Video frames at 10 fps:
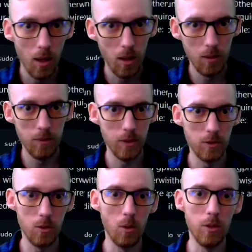of
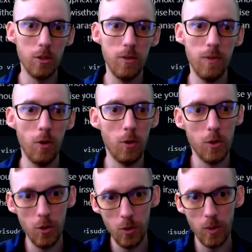installing GPHOTO
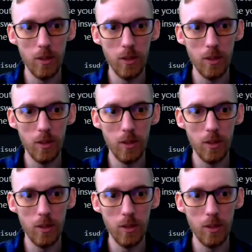2.